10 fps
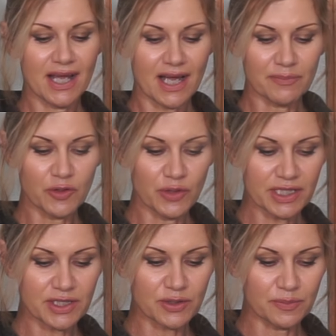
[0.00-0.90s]
I'm going
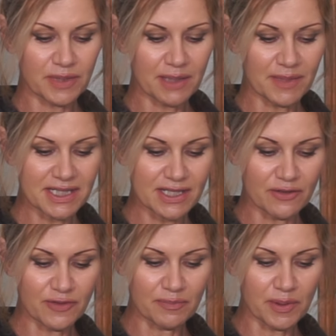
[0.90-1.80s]
to plate
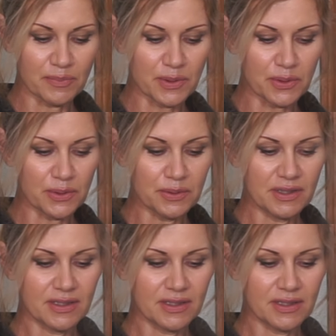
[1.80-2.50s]
myself up a bowl,